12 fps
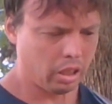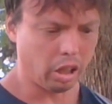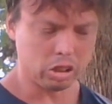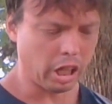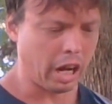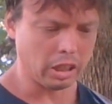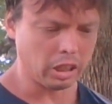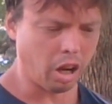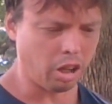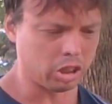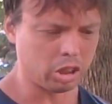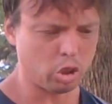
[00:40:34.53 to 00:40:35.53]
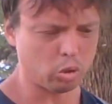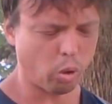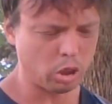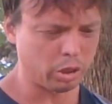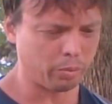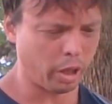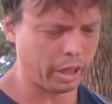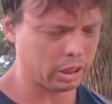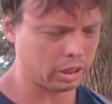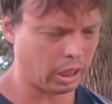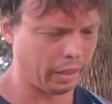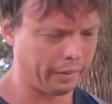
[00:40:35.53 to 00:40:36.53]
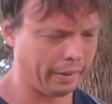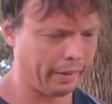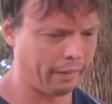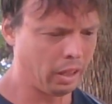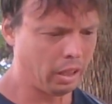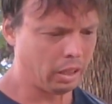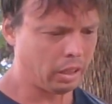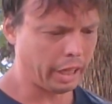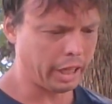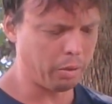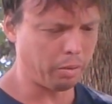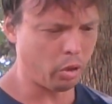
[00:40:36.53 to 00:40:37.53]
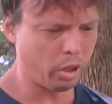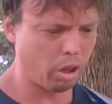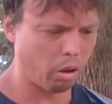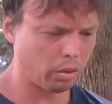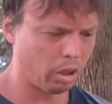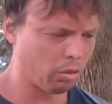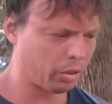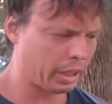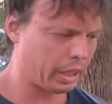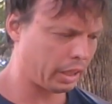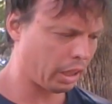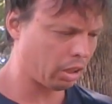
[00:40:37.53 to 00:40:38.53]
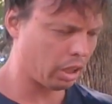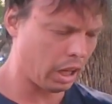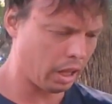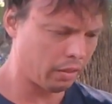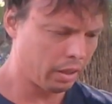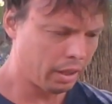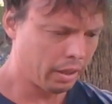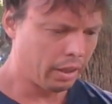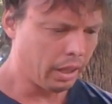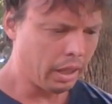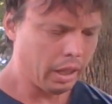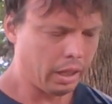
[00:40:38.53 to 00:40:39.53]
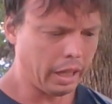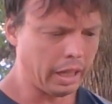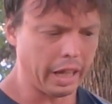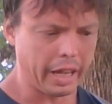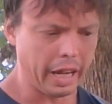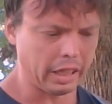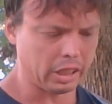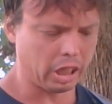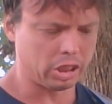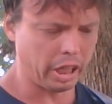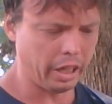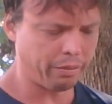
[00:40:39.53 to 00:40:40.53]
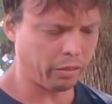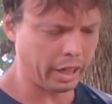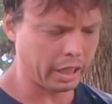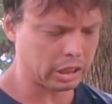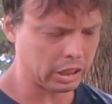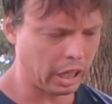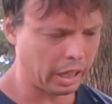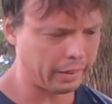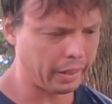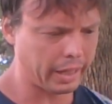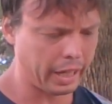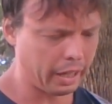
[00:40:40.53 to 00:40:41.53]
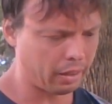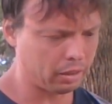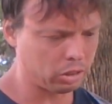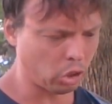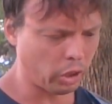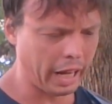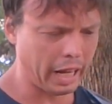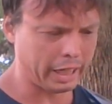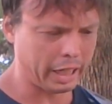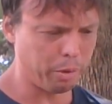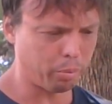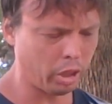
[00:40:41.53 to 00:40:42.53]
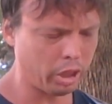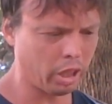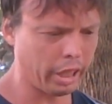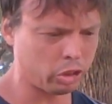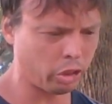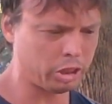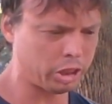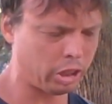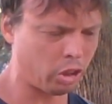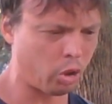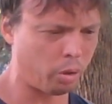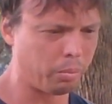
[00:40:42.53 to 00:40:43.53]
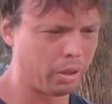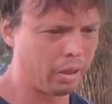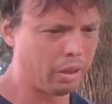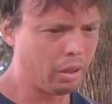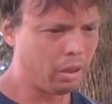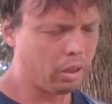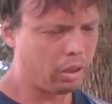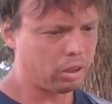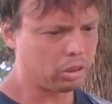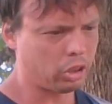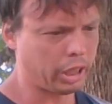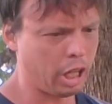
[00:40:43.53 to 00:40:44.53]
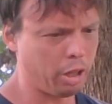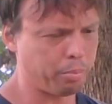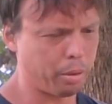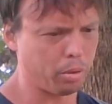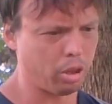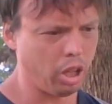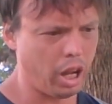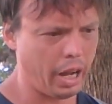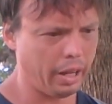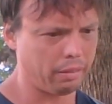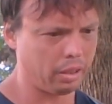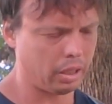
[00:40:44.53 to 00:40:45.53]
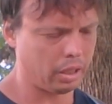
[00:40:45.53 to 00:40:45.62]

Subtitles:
A Scientologist is worse than Frankenstein. Yeah, they keep doing it over and over again. They're alive, and they can't achieve Frankenstein. They can't, so they got to keep running electricity through them to keep people alive.